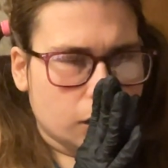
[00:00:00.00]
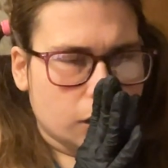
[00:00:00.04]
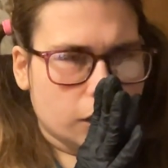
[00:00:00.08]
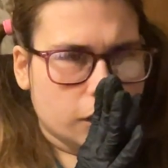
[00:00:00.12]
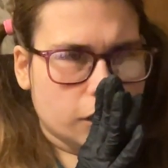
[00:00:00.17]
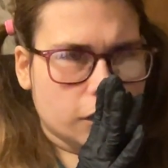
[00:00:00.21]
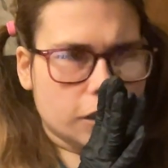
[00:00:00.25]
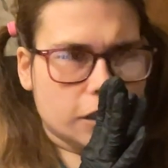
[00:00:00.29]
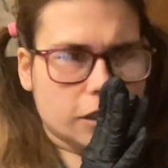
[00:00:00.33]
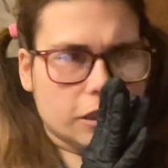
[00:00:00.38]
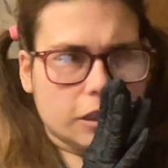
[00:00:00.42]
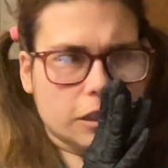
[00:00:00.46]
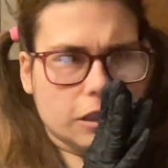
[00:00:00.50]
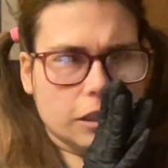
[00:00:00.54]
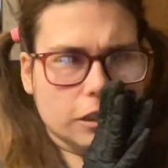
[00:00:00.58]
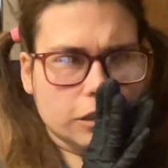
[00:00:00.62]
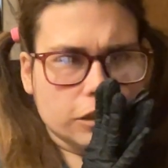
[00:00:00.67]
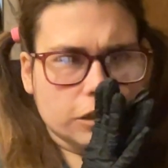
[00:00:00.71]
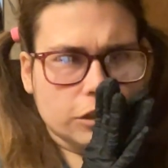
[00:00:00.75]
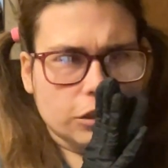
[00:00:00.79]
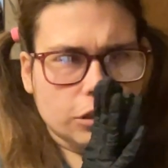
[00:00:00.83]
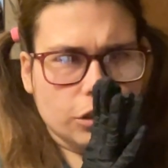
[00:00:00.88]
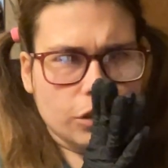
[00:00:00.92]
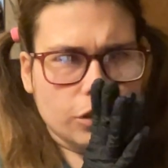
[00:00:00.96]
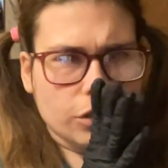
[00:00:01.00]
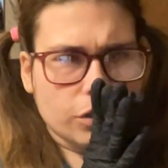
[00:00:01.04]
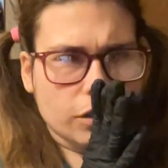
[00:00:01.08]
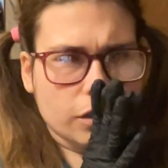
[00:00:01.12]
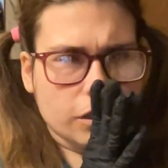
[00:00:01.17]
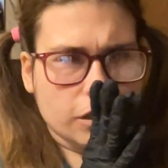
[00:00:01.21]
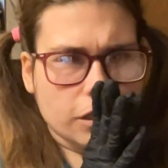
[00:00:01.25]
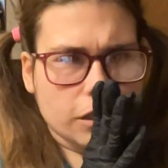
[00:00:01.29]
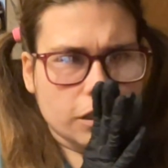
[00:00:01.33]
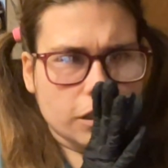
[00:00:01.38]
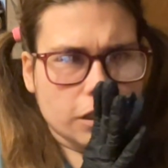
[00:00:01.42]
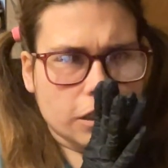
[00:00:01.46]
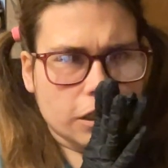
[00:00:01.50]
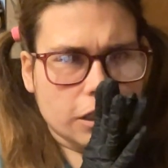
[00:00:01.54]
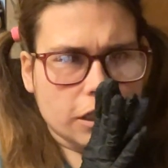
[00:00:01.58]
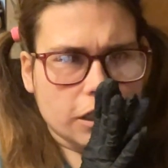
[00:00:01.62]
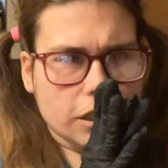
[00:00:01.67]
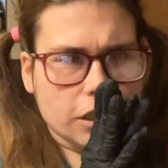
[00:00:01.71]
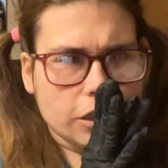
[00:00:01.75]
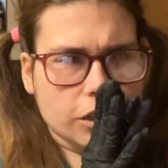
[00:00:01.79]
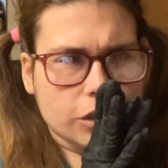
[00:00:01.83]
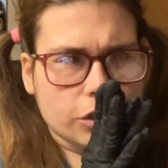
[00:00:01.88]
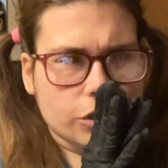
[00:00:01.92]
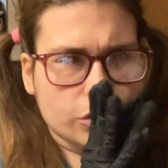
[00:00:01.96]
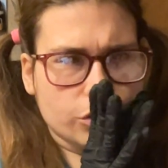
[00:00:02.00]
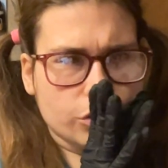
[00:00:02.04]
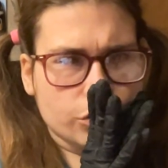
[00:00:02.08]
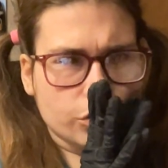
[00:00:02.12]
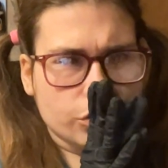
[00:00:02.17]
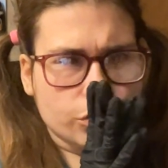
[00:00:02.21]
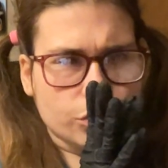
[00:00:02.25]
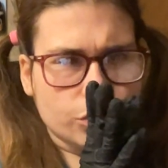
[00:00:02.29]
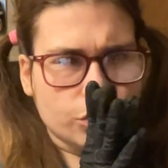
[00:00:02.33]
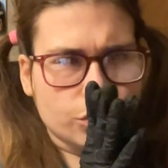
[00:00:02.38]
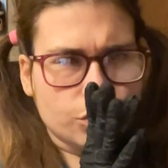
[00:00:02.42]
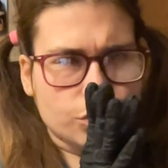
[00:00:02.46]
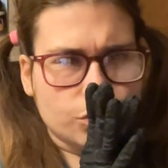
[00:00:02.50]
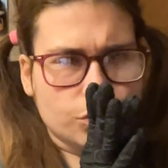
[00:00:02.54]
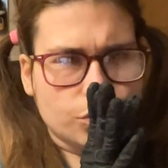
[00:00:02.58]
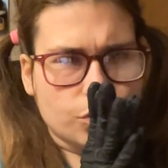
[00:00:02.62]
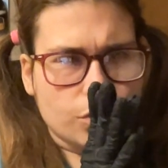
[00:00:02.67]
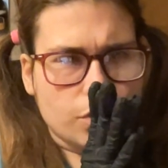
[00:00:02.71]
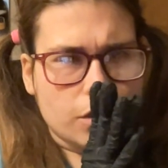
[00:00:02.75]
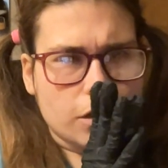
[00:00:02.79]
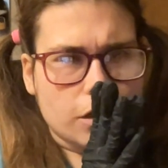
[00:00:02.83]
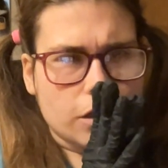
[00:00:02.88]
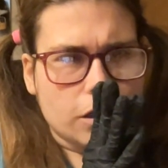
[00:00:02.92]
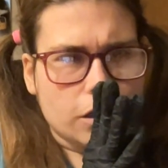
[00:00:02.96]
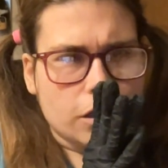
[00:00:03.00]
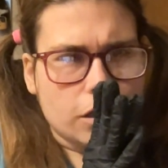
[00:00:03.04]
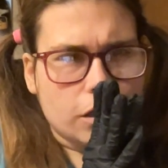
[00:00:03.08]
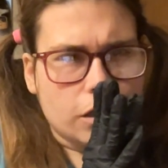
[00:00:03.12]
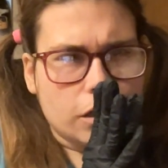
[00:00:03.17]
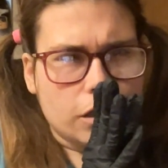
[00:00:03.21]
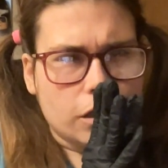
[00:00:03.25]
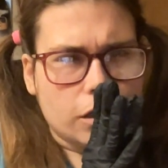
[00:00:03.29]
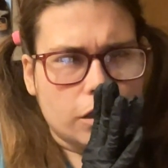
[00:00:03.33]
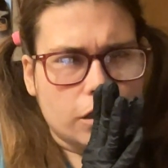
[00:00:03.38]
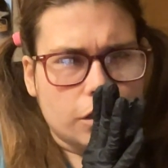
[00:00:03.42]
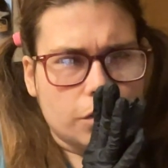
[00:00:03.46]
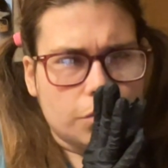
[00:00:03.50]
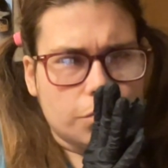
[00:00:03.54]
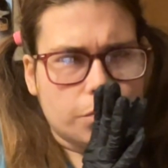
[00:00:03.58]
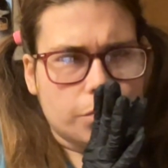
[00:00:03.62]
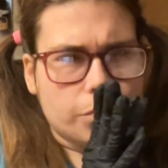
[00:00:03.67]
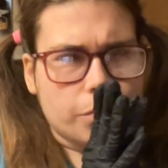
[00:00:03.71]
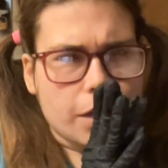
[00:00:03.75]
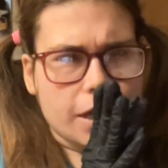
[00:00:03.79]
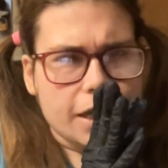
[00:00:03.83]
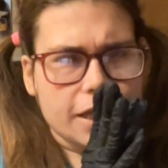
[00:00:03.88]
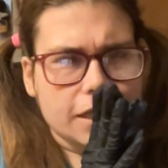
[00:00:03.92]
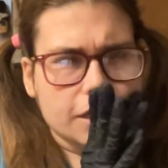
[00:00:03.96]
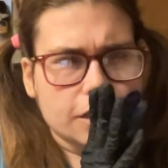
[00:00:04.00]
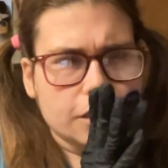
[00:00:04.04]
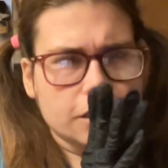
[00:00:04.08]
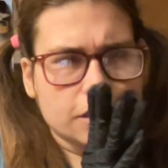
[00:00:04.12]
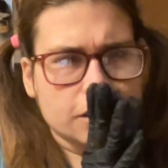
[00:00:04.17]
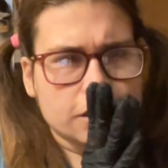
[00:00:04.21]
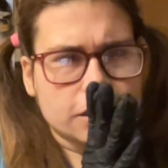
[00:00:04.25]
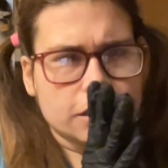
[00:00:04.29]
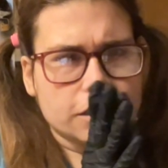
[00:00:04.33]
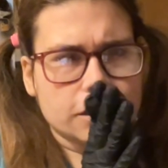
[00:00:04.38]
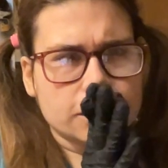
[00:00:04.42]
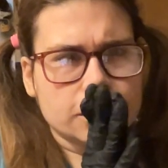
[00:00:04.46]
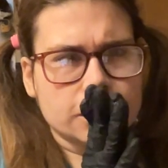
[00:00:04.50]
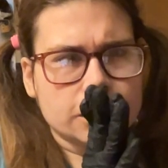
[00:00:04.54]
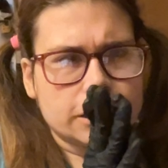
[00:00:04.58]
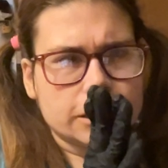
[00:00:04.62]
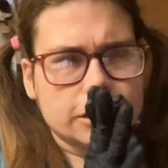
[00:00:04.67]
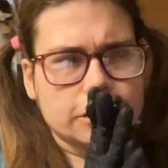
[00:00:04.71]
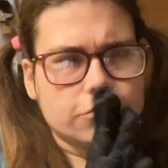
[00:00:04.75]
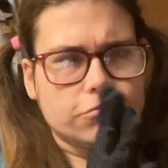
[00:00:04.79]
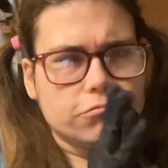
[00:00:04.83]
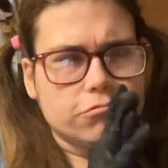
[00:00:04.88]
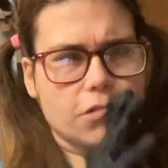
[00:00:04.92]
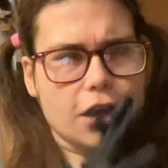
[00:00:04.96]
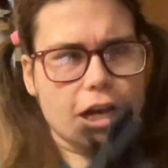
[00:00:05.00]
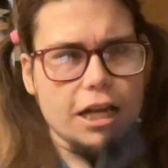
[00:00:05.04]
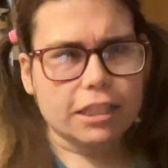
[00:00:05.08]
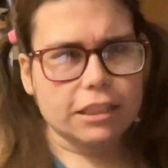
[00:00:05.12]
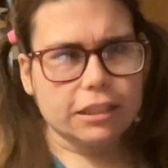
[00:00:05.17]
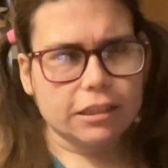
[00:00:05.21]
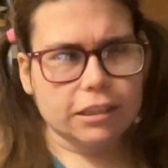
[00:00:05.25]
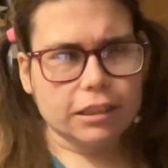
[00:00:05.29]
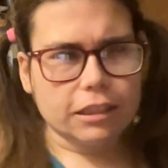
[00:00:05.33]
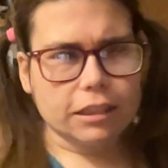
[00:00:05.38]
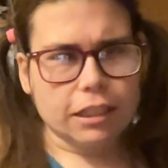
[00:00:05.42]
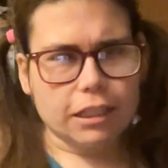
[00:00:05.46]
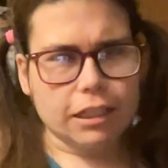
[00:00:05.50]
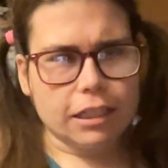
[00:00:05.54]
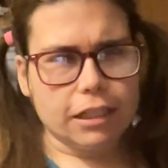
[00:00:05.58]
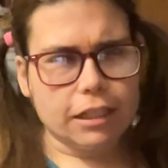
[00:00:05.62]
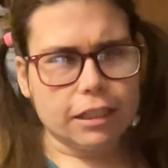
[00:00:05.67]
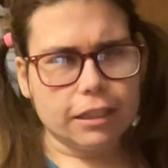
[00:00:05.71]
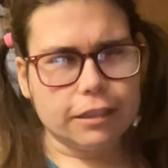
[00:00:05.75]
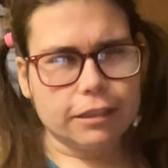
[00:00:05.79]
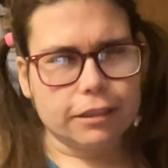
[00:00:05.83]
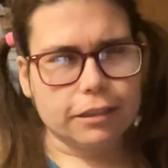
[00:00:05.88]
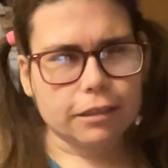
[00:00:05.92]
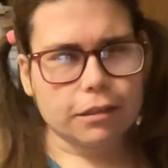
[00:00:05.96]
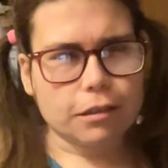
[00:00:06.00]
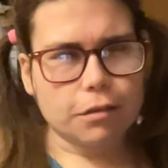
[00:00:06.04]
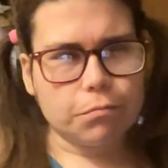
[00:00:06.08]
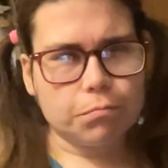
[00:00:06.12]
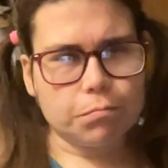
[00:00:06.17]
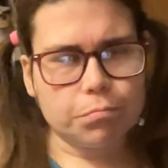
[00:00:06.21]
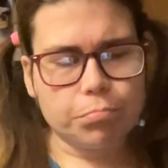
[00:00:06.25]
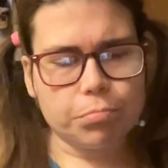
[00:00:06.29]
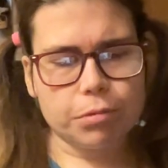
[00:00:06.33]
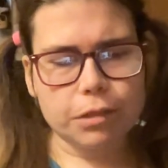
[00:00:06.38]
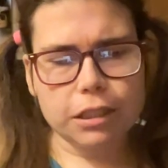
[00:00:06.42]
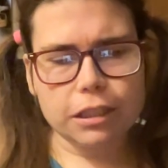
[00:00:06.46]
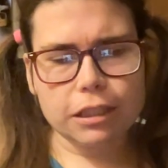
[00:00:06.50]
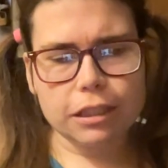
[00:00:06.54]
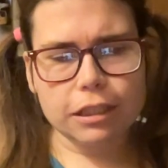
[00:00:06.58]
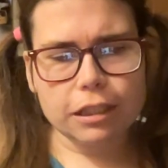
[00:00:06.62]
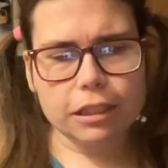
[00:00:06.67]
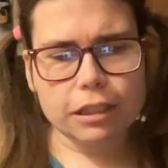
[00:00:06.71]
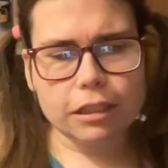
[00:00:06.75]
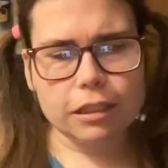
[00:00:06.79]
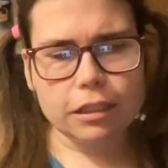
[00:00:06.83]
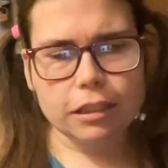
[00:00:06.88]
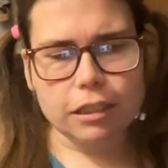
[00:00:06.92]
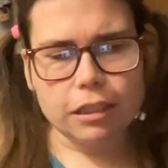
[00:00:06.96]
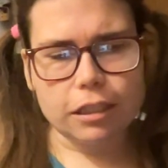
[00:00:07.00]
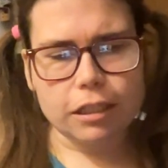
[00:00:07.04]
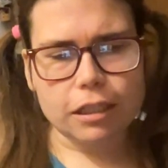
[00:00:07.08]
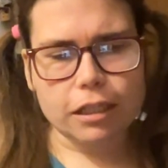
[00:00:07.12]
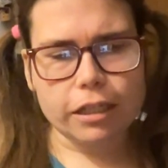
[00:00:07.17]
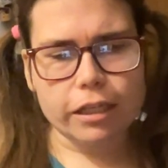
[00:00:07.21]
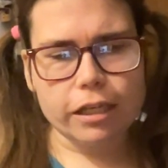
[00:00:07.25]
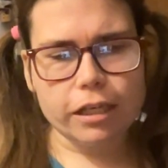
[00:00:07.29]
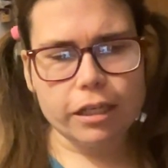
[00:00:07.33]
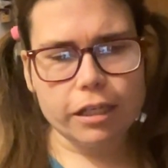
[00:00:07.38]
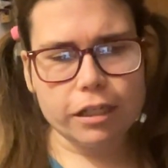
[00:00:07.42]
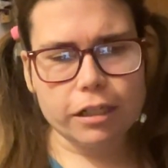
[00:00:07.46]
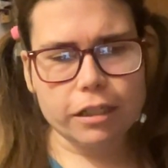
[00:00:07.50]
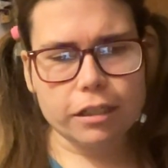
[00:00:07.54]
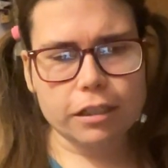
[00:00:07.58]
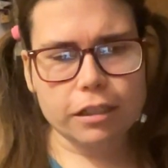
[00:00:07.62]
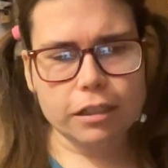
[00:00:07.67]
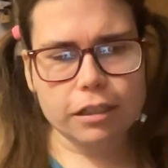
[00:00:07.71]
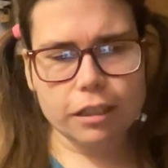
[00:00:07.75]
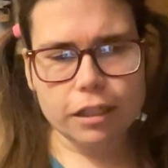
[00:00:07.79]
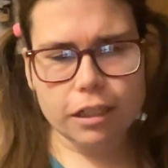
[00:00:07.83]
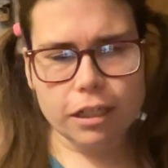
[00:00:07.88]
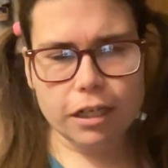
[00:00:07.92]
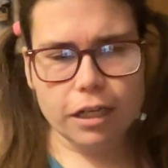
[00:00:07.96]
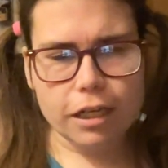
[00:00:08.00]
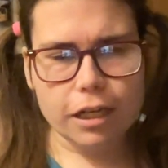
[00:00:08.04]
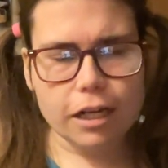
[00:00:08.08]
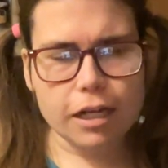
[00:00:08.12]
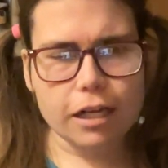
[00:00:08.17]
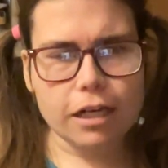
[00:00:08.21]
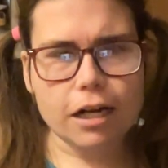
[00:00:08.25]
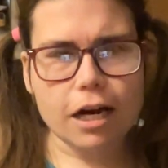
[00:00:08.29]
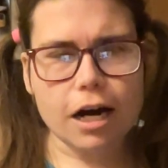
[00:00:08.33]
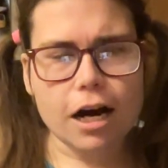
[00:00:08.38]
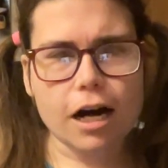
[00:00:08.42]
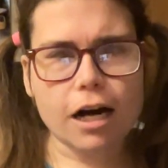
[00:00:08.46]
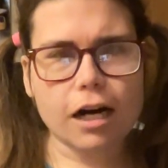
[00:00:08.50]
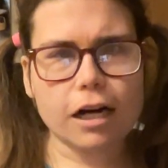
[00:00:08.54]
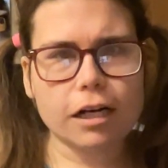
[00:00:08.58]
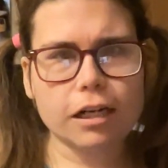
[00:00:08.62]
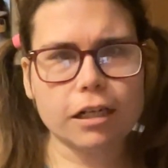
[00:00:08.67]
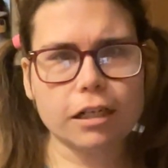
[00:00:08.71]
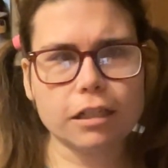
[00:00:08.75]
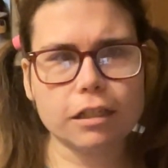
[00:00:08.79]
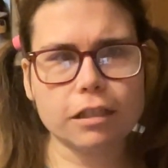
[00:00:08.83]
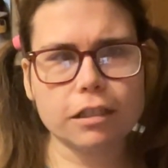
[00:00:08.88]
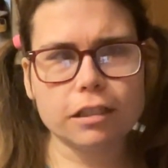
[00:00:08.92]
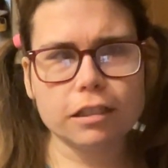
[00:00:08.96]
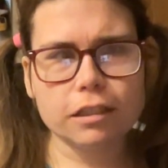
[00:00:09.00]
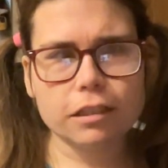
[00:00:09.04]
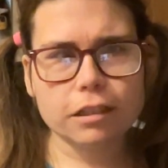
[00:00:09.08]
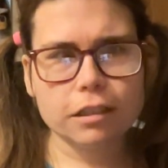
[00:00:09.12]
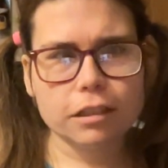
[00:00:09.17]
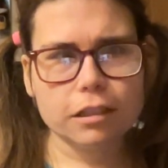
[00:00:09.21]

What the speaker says: You're also gonna need to make sure your resin is completely cured and hard.